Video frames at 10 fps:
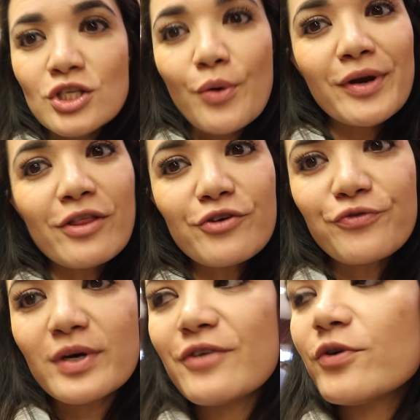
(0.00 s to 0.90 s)
So another
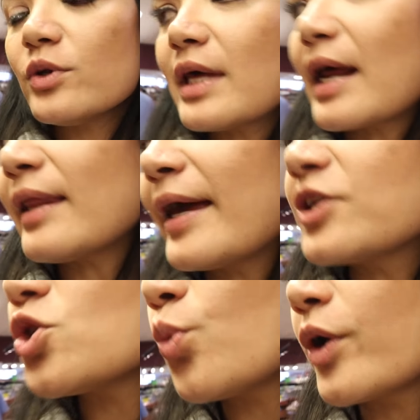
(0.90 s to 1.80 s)
free food that I like
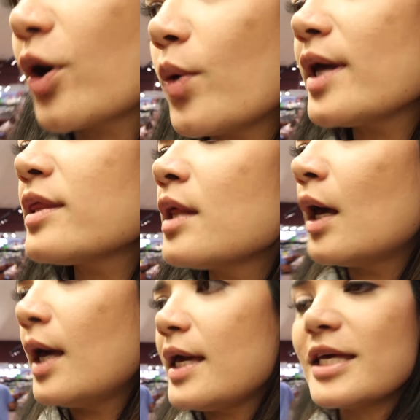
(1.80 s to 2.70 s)
to work with
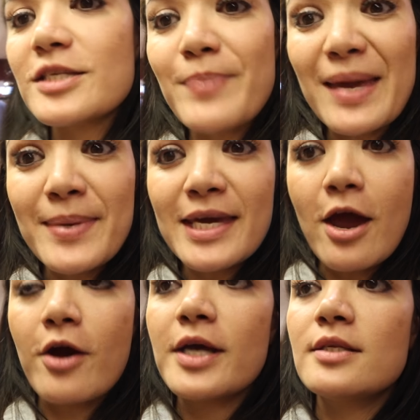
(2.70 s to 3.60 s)
is baby
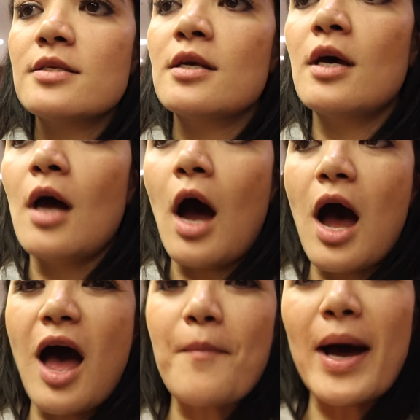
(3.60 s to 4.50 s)
carrots.
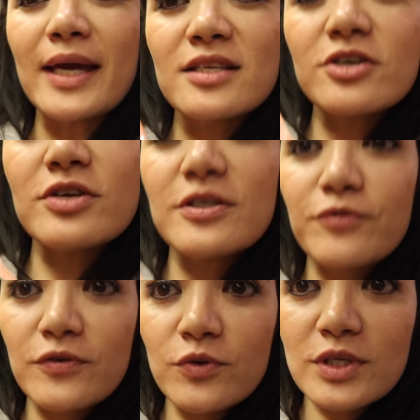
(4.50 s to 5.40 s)
Um, I consider these a
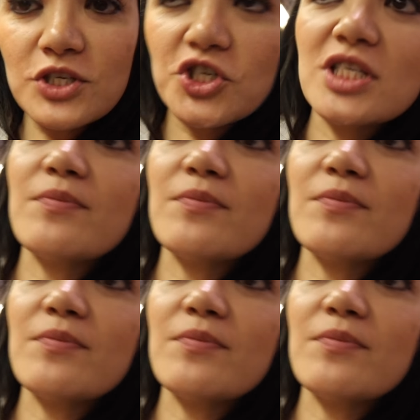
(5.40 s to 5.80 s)
free food. This is just